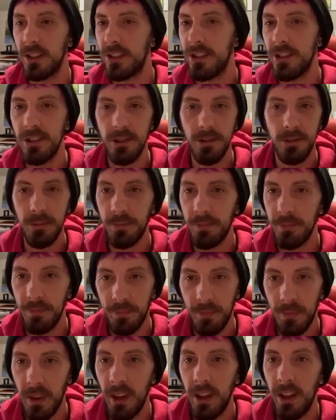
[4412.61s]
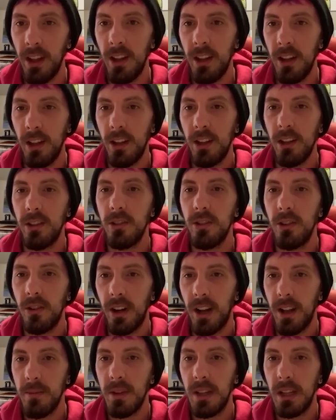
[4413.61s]
two. You know what
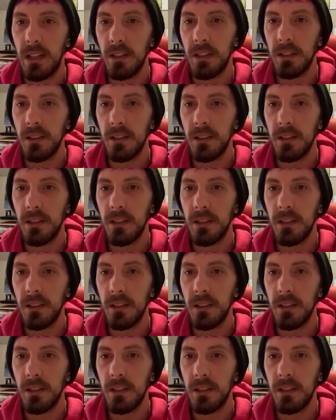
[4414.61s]
I mean?